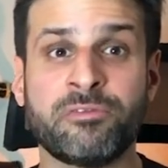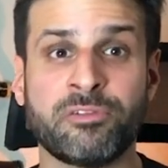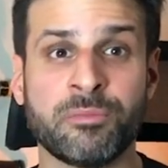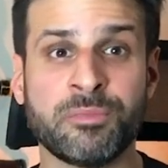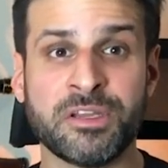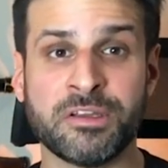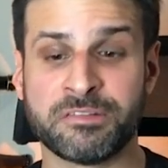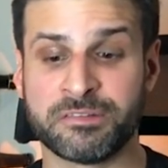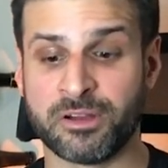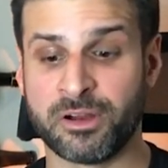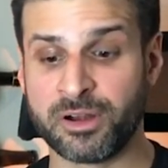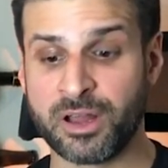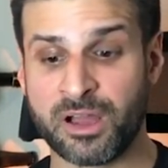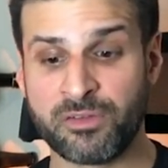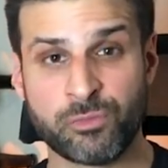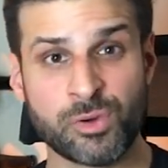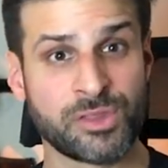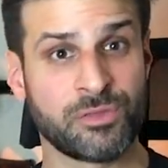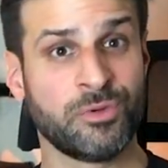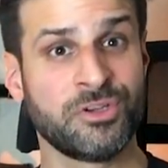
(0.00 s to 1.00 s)
for me to start
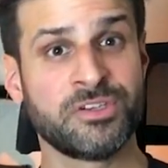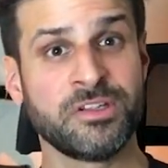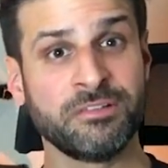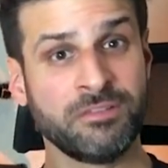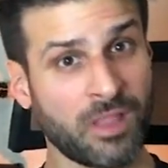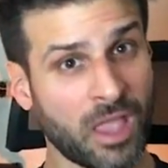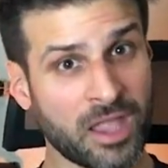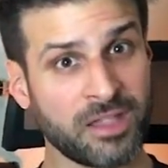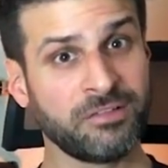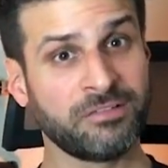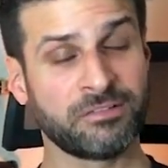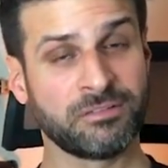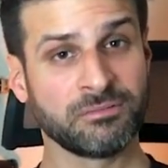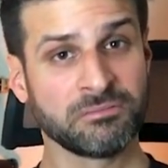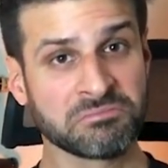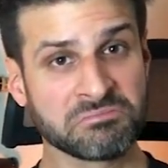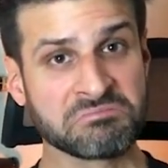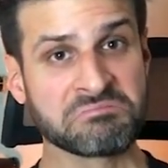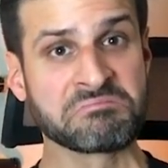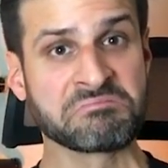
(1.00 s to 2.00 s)
off with, which is nice.
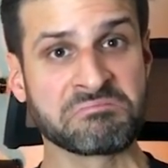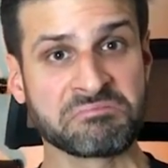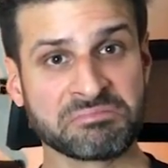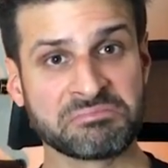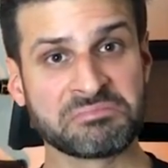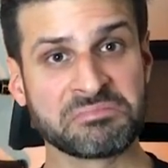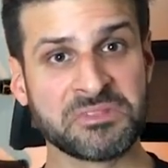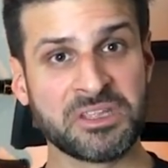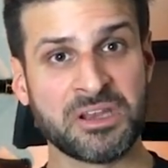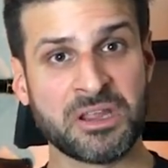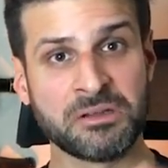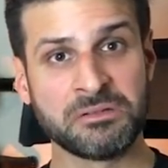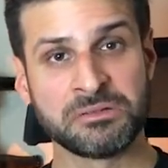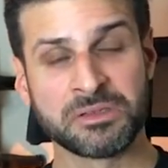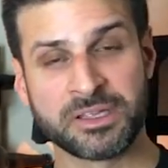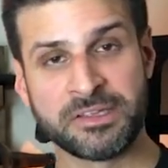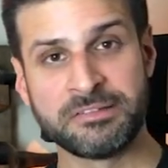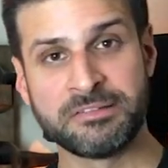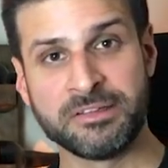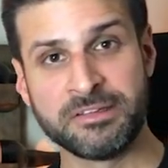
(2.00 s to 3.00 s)
You know,
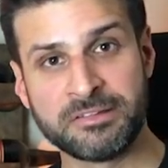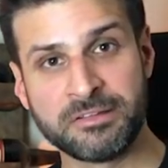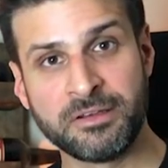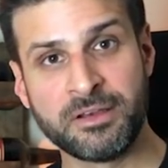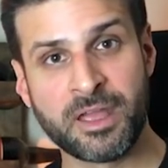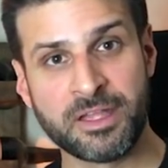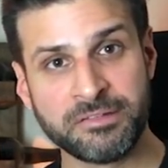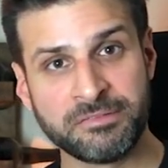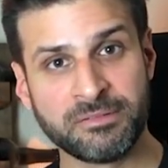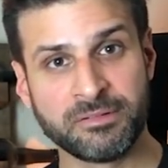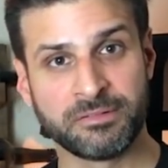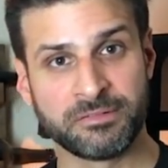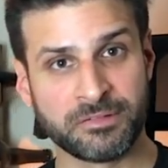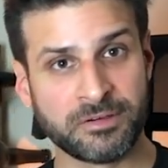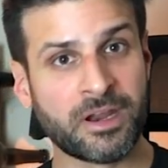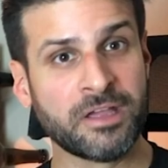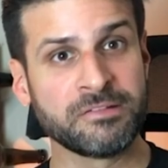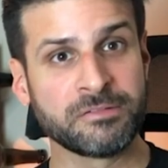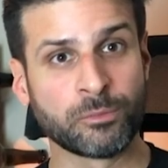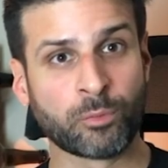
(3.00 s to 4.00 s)
it's a
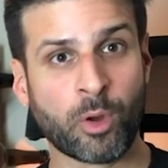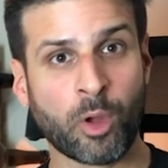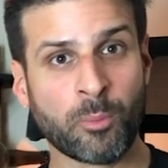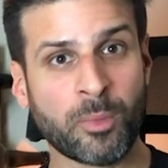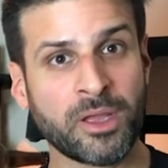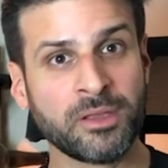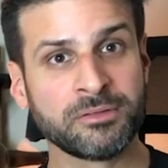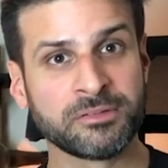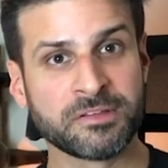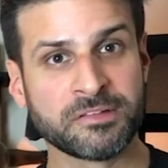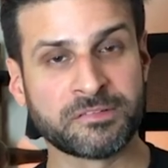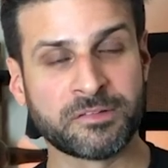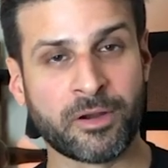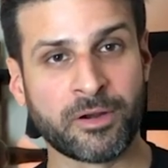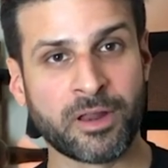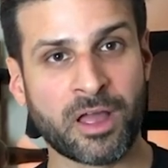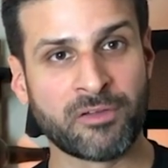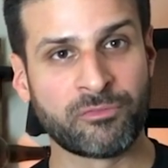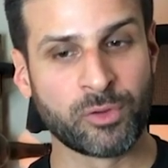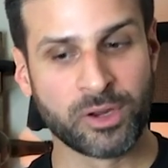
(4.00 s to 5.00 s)
nice aroma to
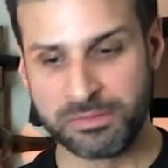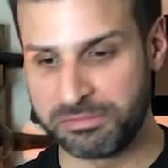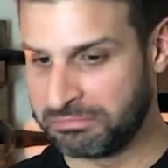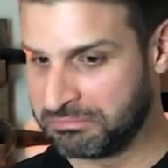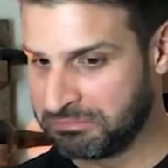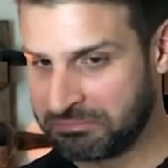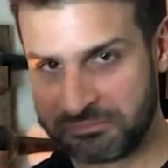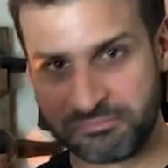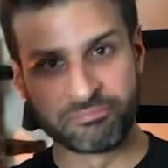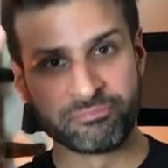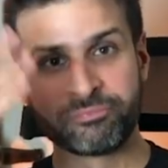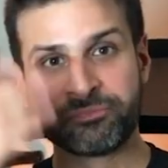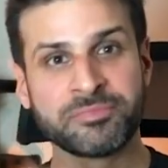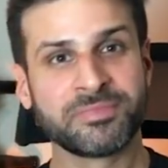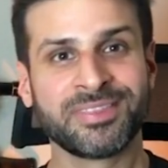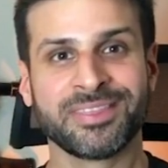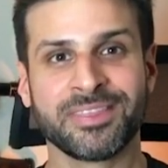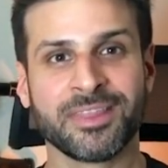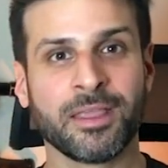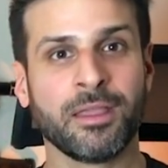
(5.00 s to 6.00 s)
start off with.
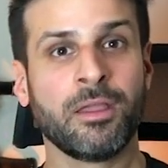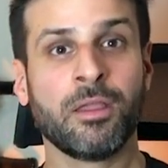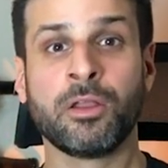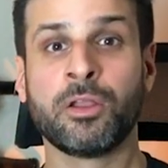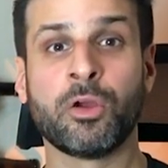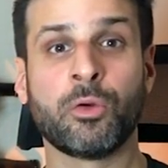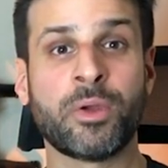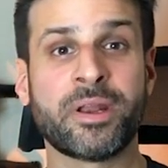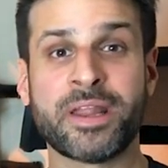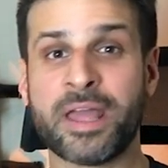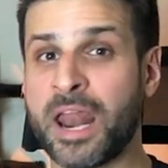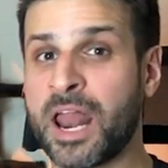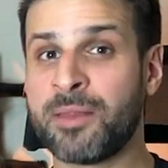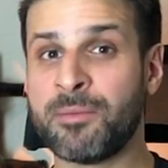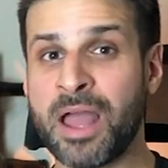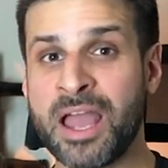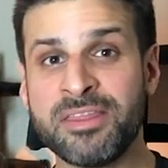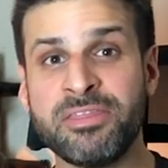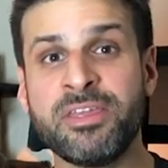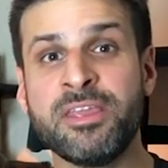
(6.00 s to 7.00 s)
Go right ahead.
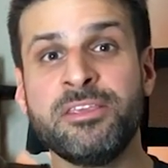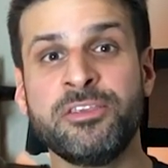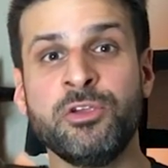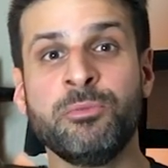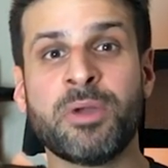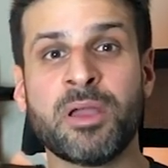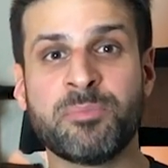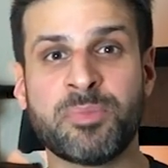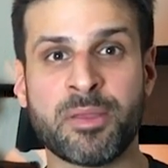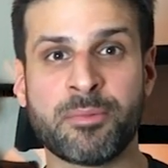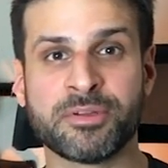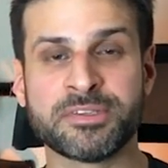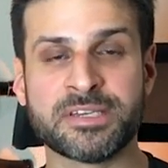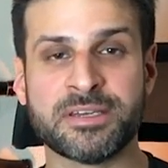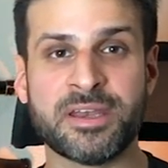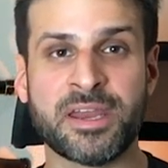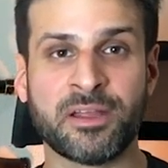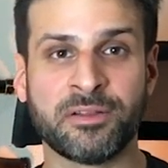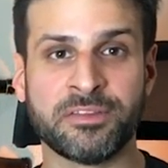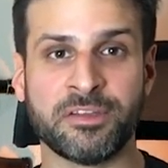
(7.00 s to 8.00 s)
I think you might be able to
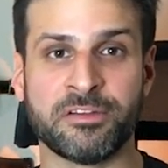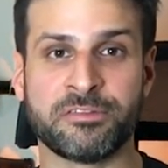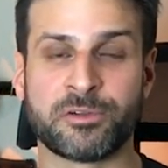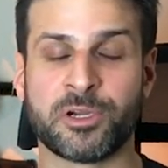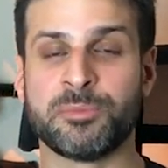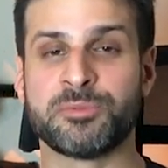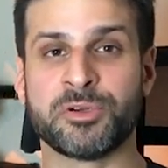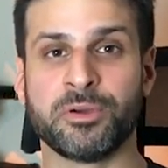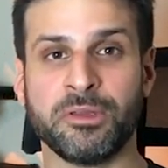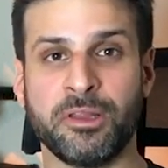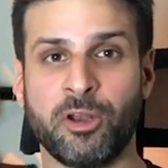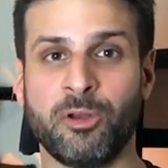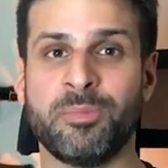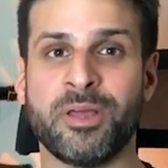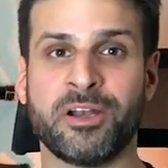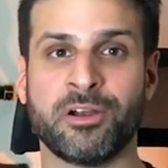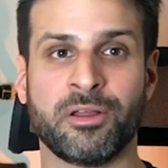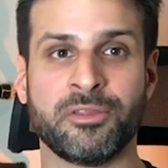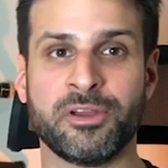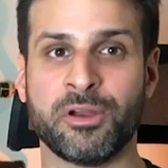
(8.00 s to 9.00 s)
nail the descriptor a little
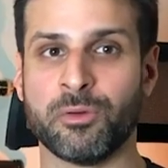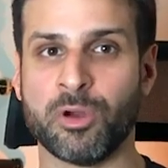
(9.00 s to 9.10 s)
better on the